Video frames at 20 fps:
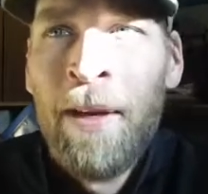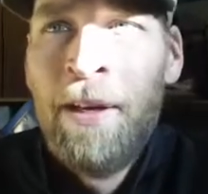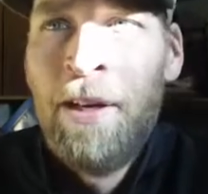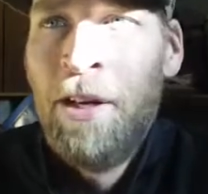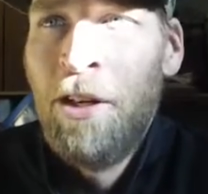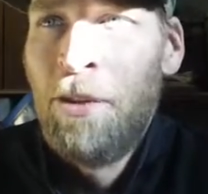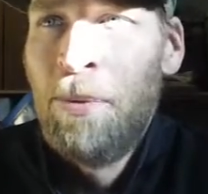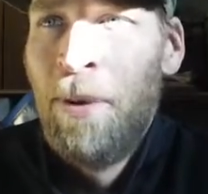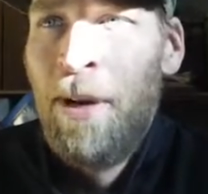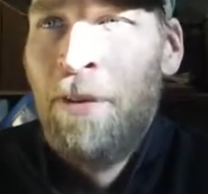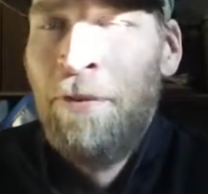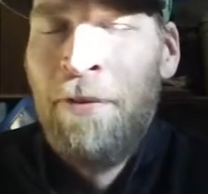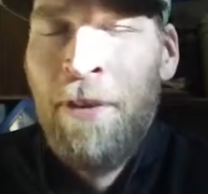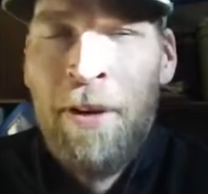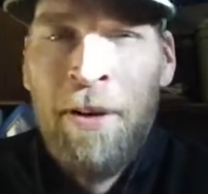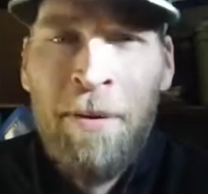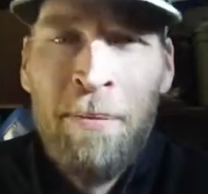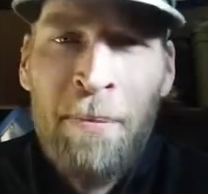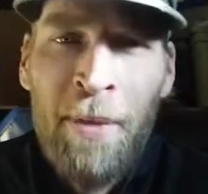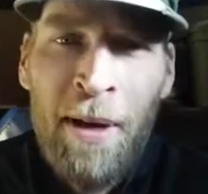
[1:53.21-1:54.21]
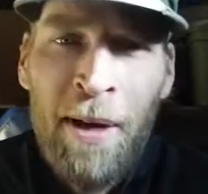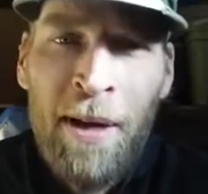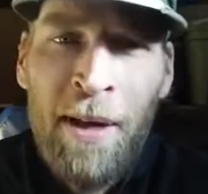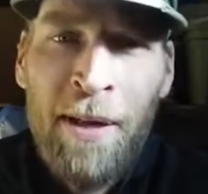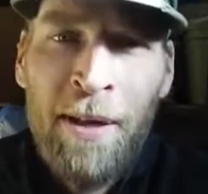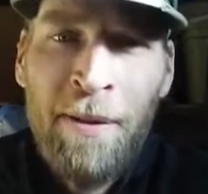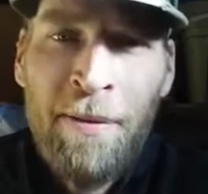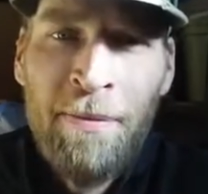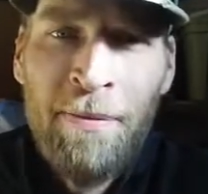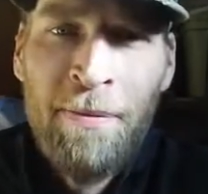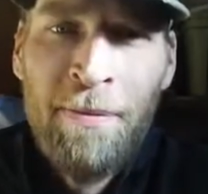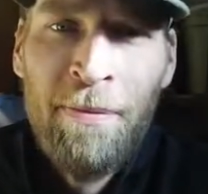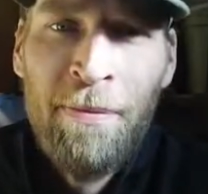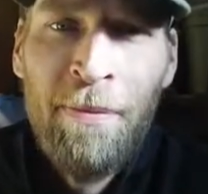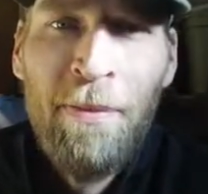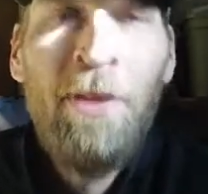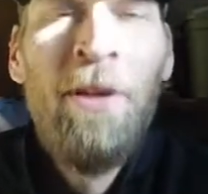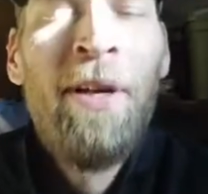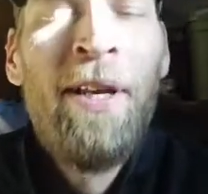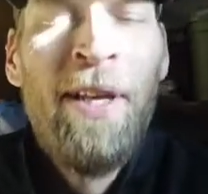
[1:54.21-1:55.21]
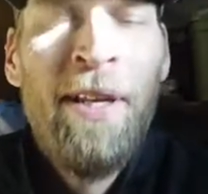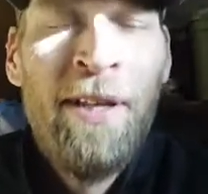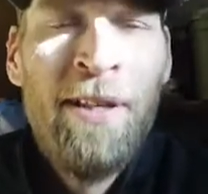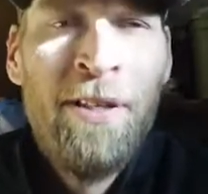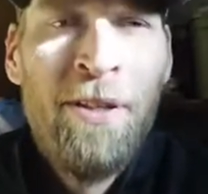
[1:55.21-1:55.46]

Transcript: And here's what I found in my looking